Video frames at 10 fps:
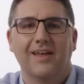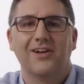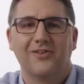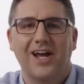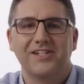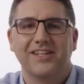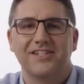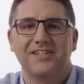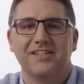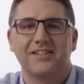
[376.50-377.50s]

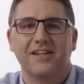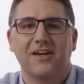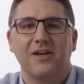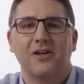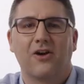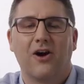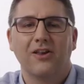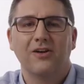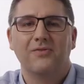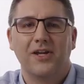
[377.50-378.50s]
Congratulations! Your
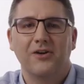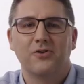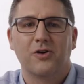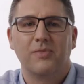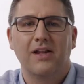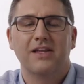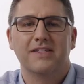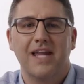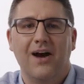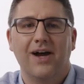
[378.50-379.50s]
Arlo Video Doorbell
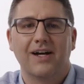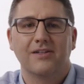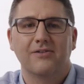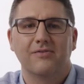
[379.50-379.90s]
is now active.